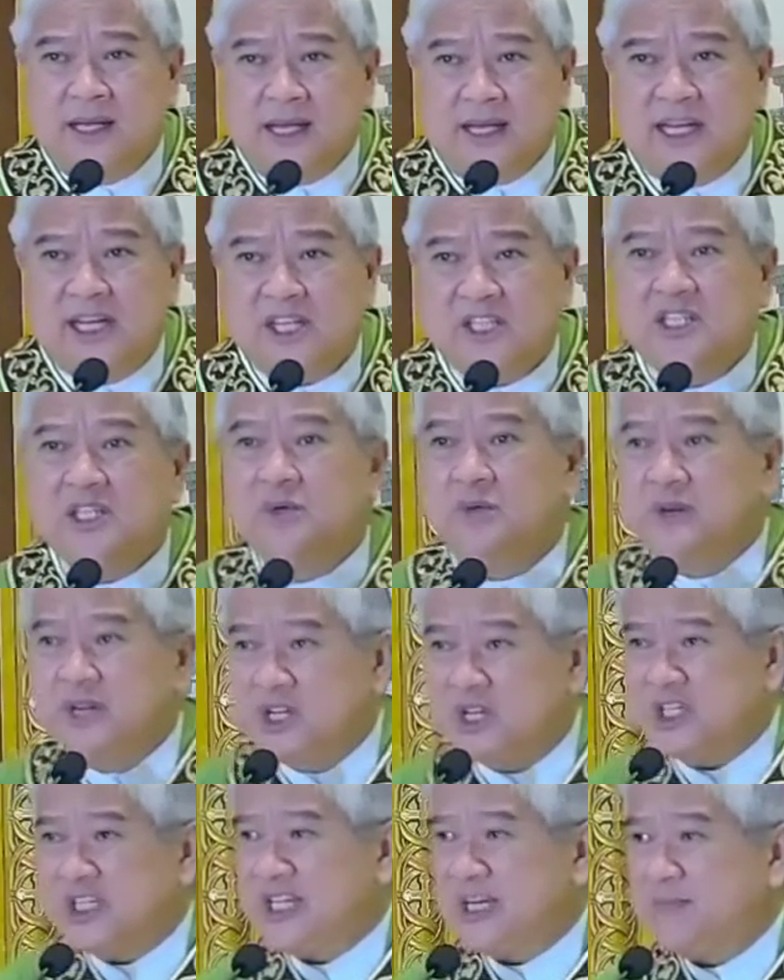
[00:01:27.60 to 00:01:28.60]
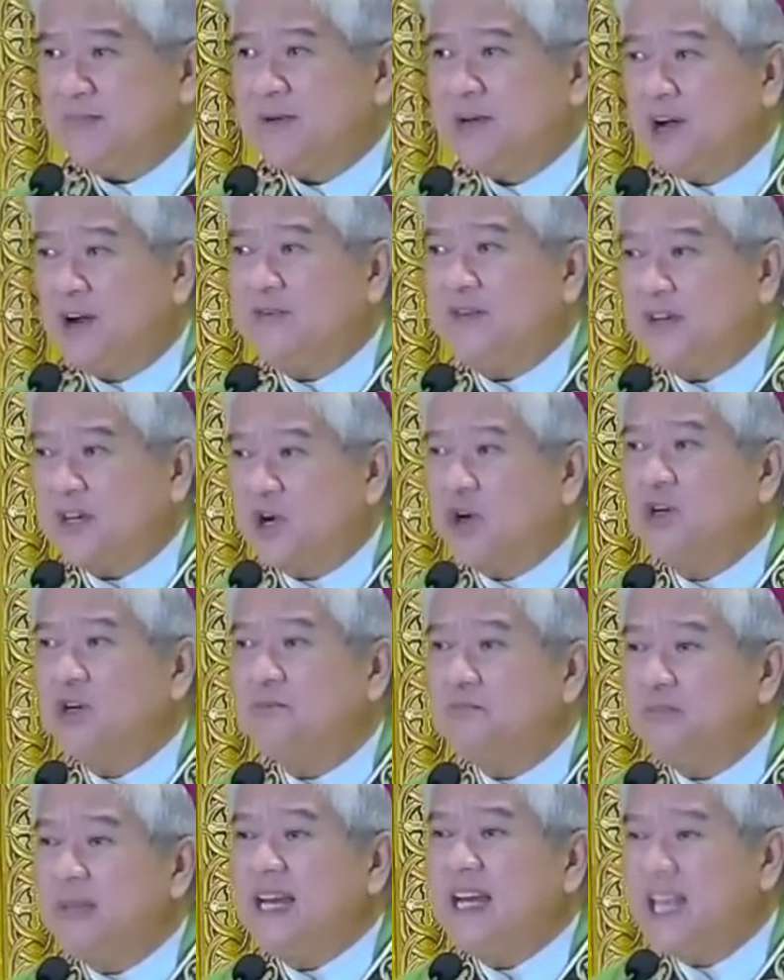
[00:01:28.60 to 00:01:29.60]
It is the worship of your
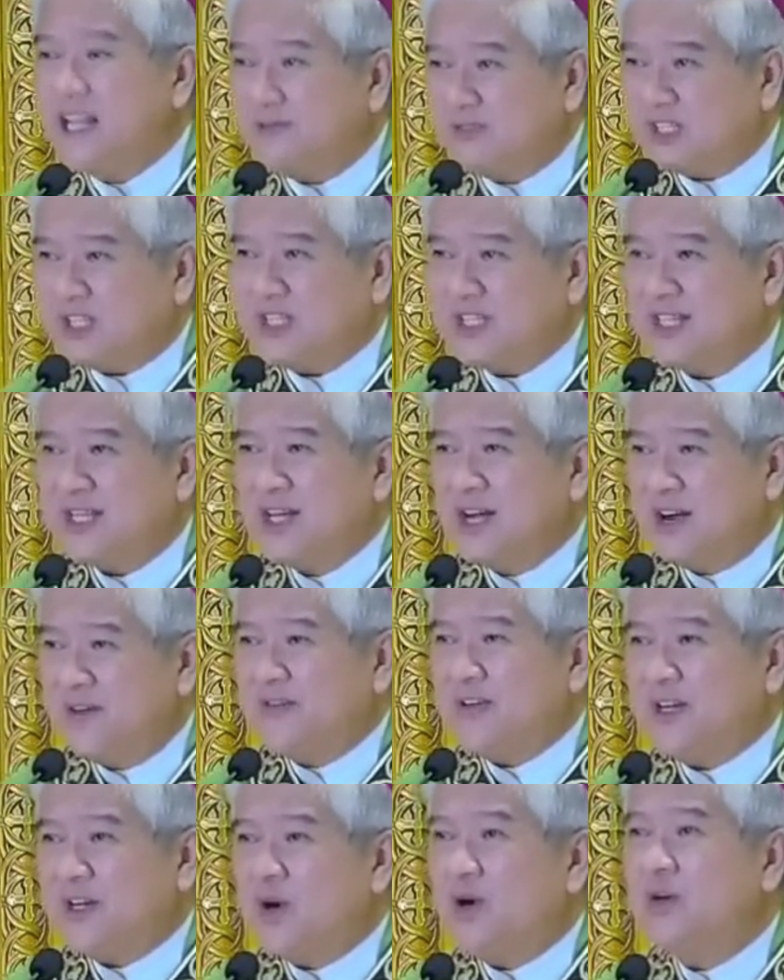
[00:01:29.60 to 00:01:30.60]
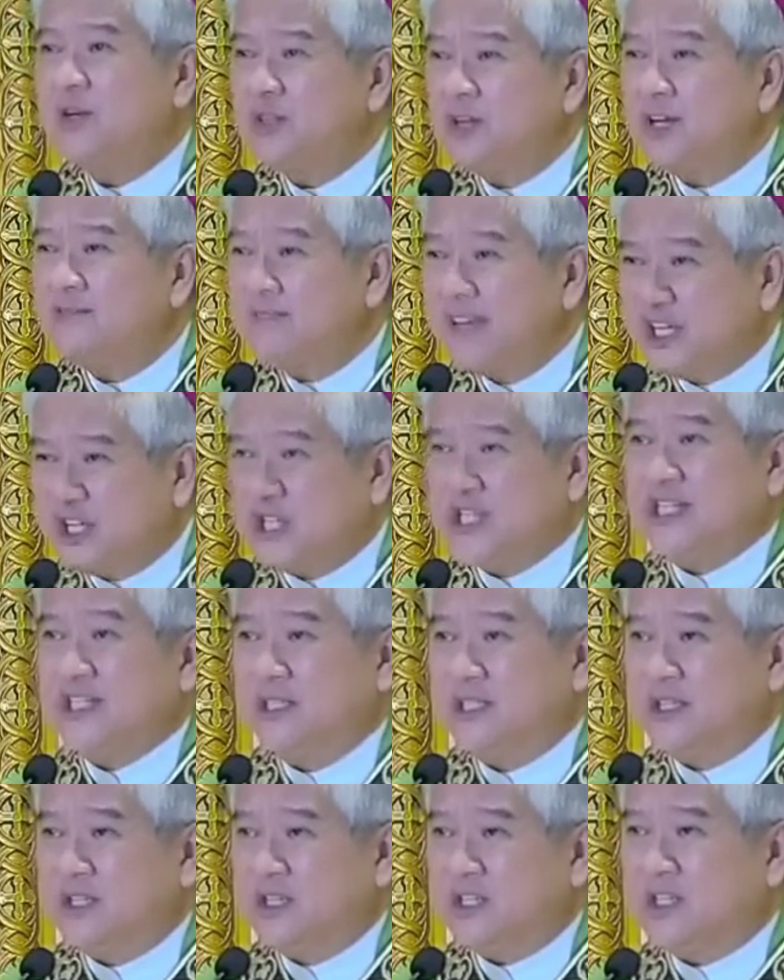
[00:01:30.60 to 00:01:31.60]
own beliefs, of your own
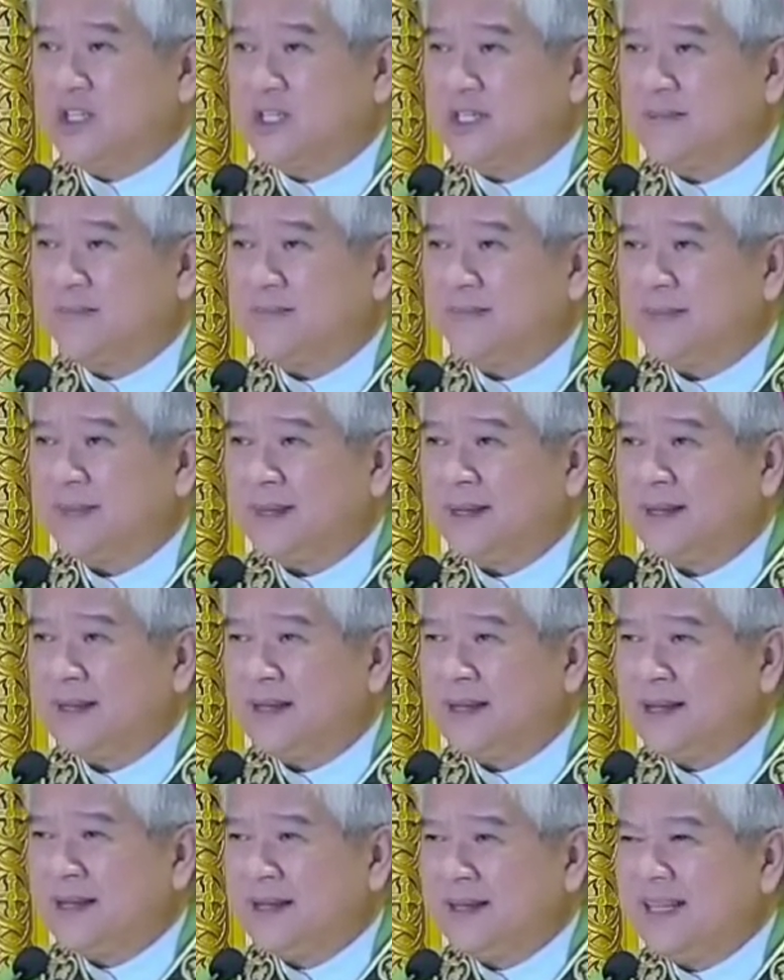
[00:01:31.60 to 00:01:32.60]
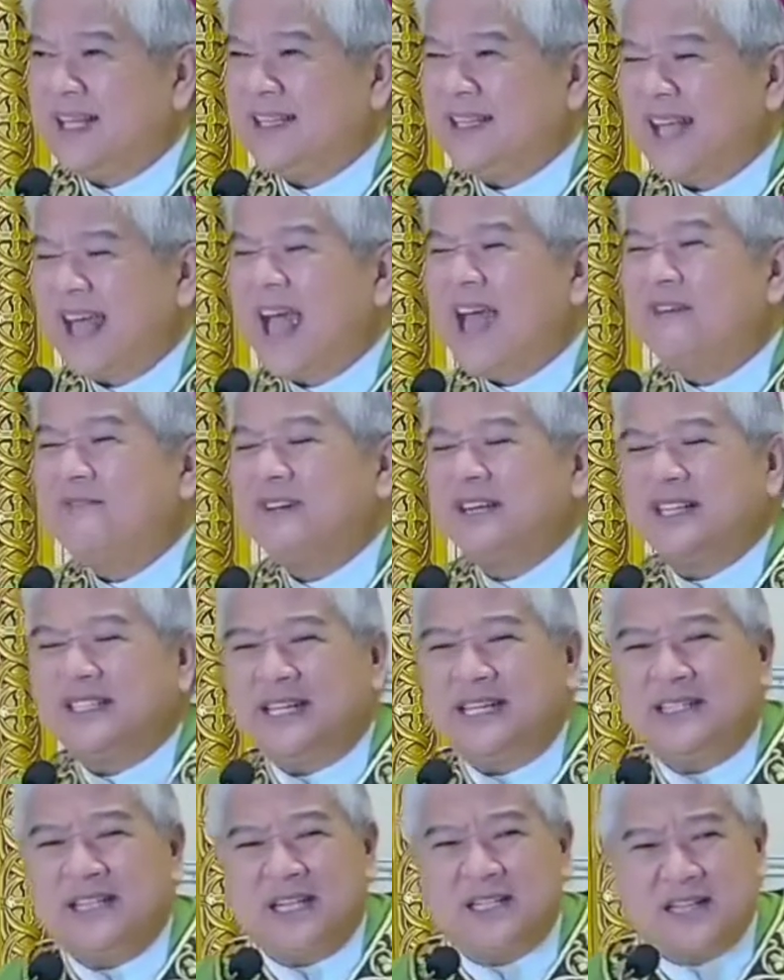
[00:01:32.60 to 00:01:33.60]
convictions, that
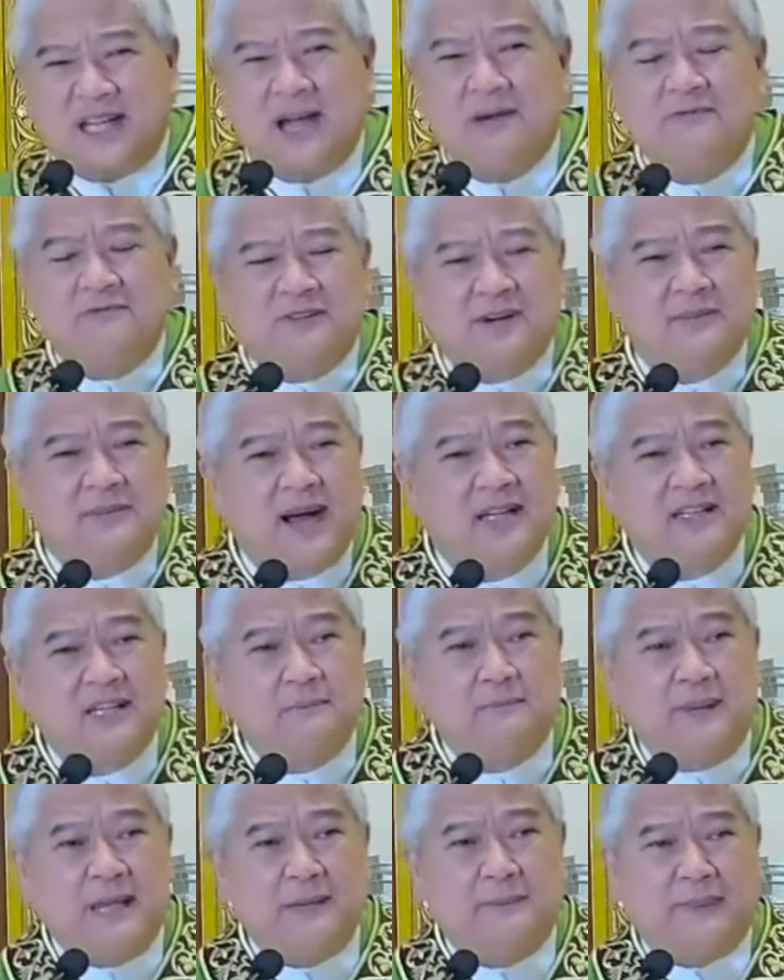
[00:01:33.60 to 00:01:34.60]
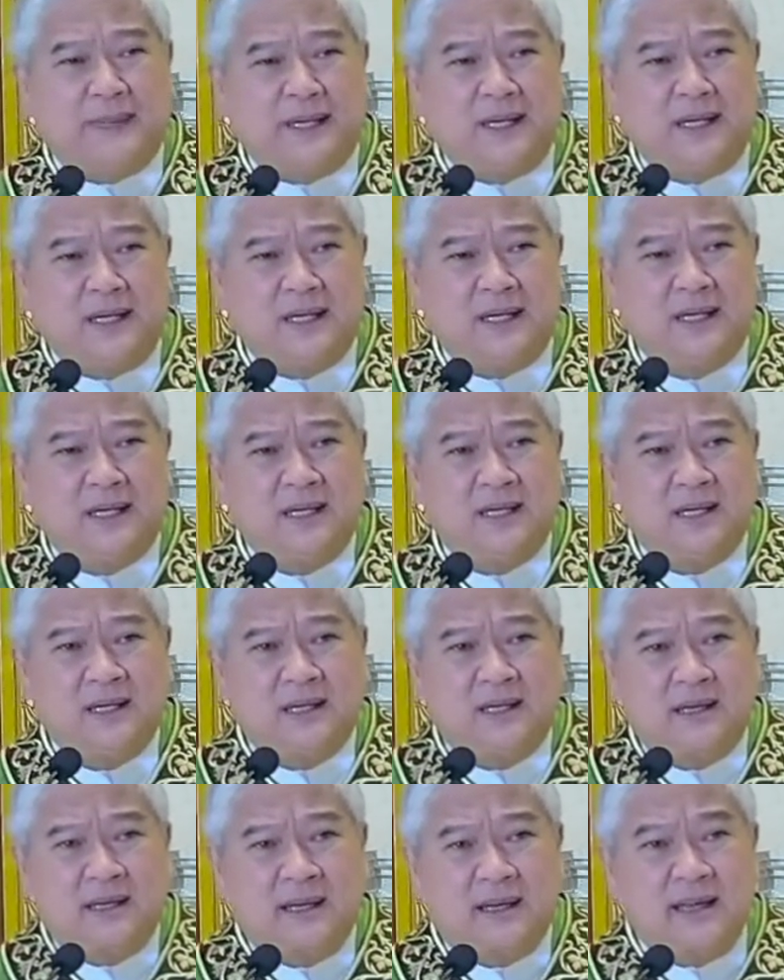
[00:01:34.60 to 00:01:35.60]
everything that comes from other people
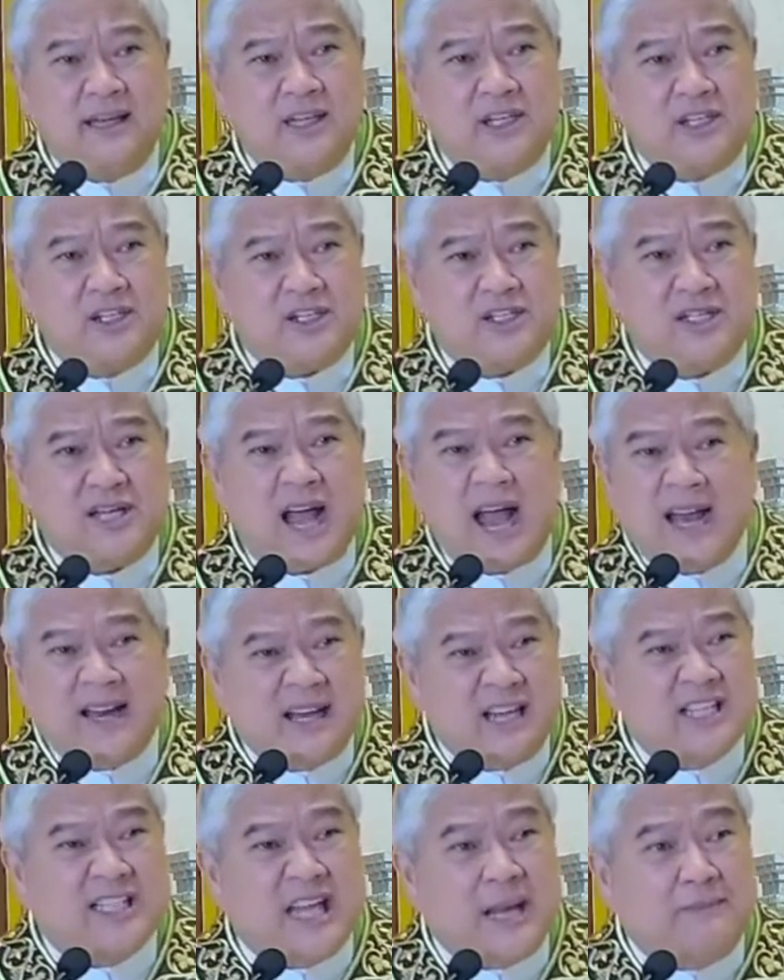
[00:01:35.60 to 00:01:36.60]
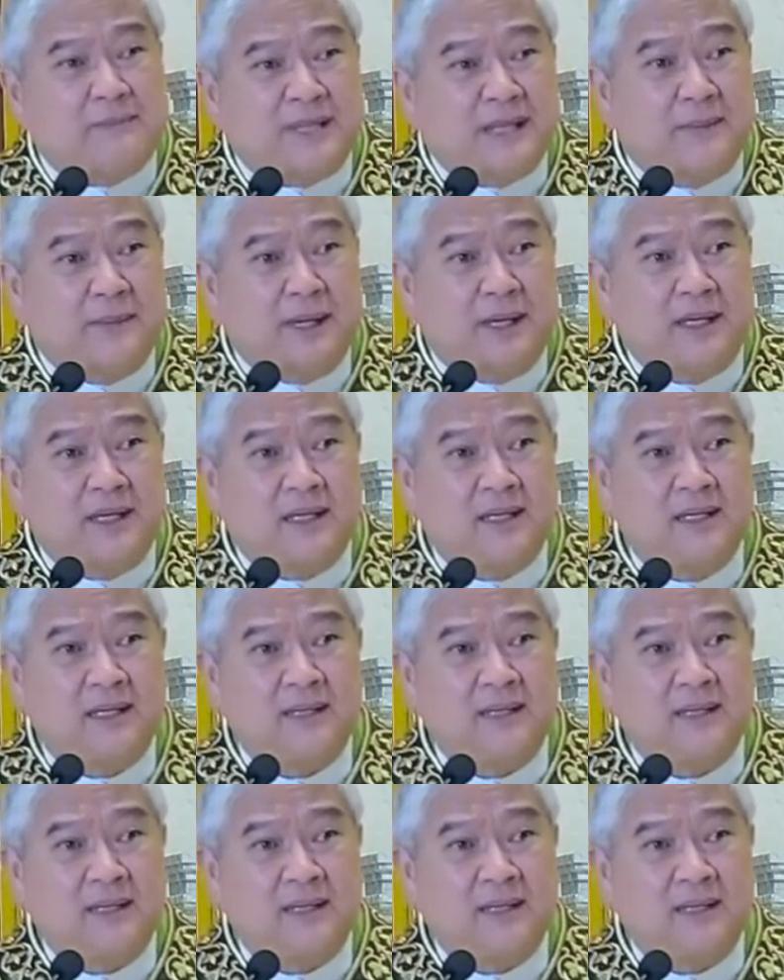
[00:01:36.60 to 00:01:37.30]
is unacceptable.